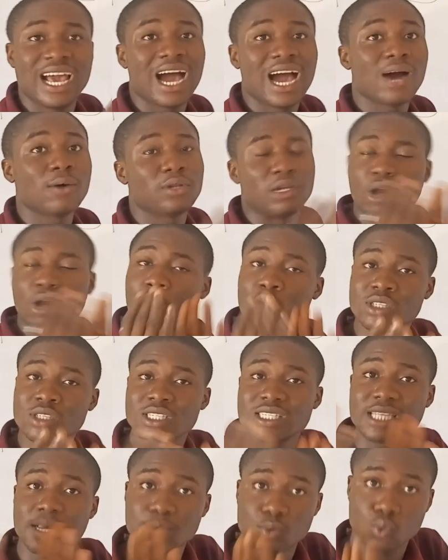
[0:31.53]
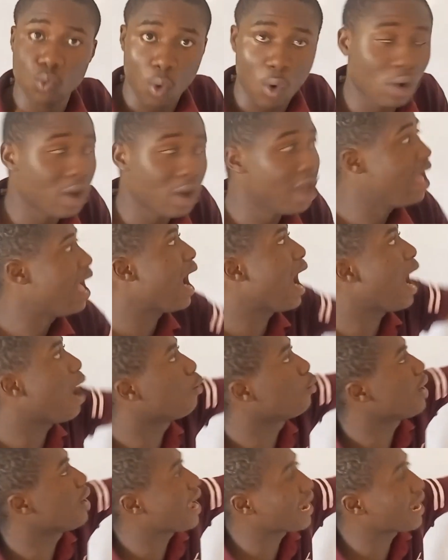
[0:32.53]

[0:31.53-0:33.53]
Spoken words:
how the concept works. I'll